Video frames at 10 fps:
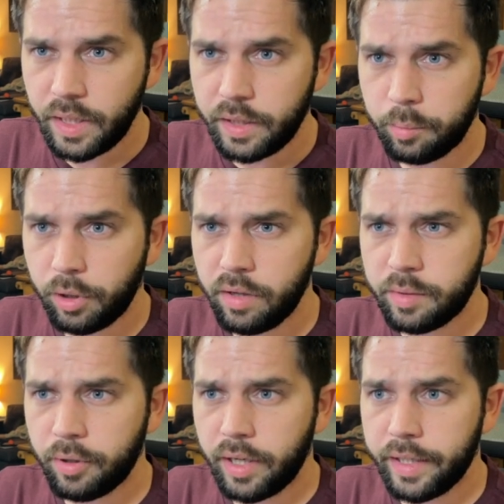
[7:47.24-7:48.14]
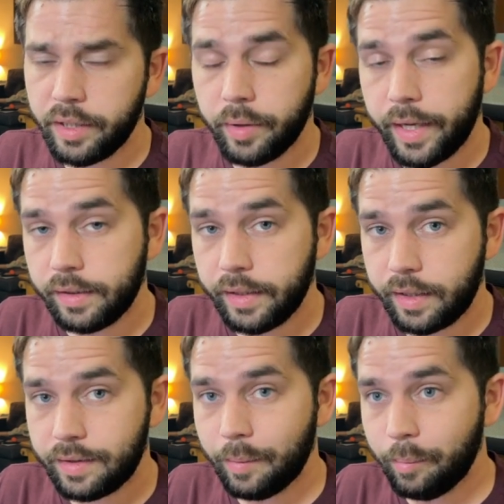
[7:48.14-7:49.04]
Plausible IO
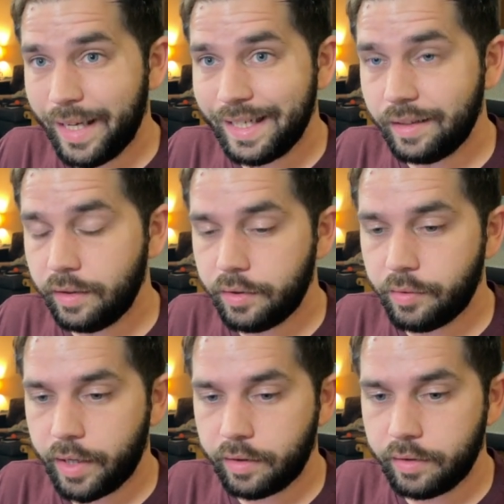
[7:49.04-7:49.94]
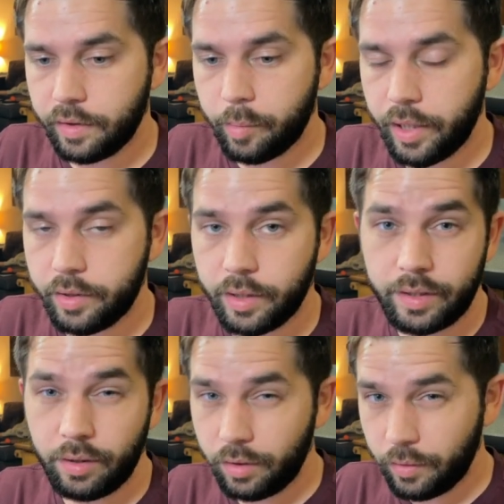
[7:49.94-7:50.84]
analytics embedded directly into the page. I
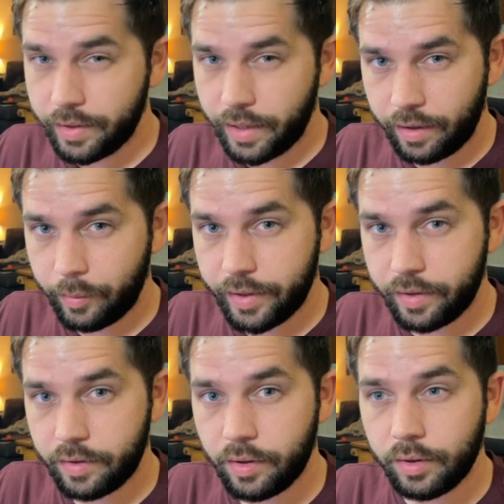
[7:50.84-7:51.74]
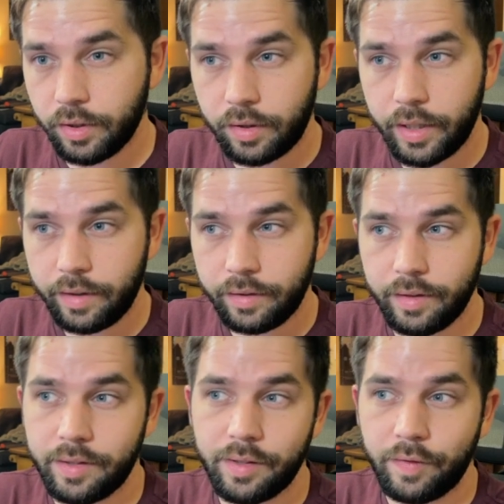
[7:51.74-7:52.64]
don't know exactly what this is going to look like.
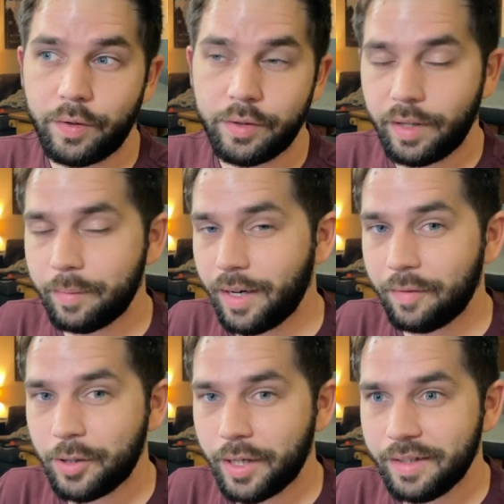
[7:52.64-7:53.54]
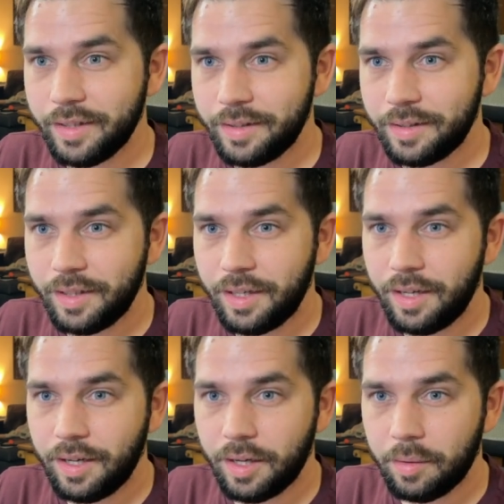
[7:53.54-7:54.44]
This is the first time that I've tried this,
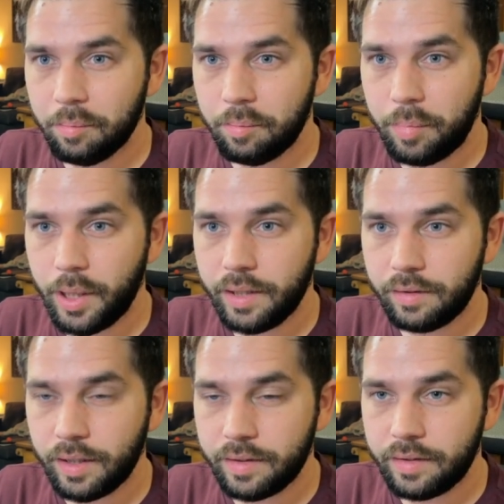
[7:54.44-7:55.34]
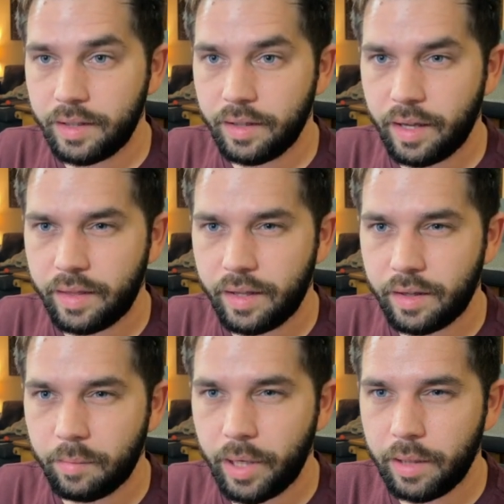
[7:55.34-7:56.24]
but let's see. I think
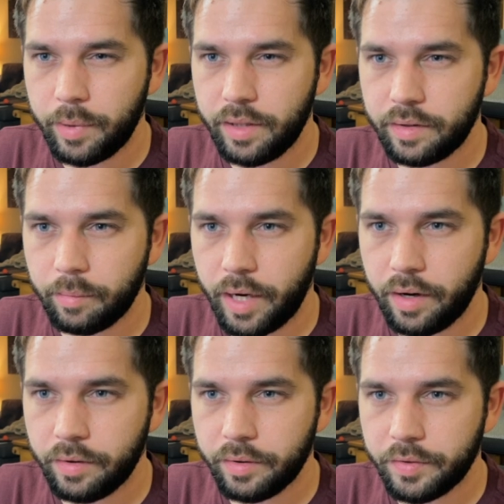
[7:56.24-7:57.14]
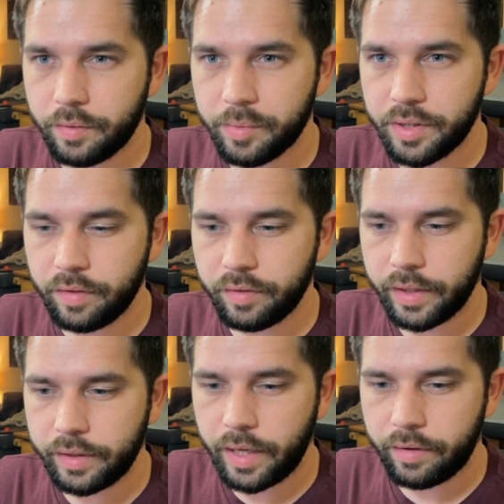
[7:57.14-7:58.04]
there might be some errors from stuff
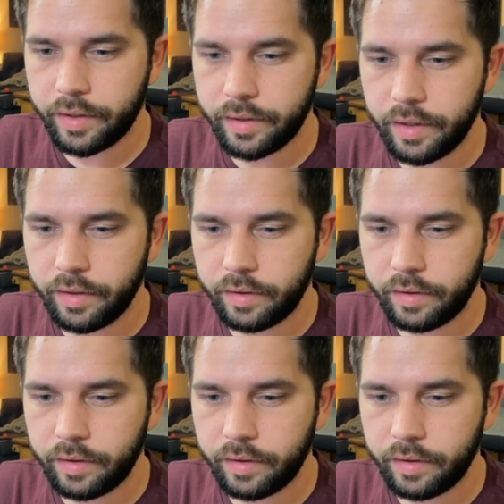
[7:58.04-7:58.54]
like that right there.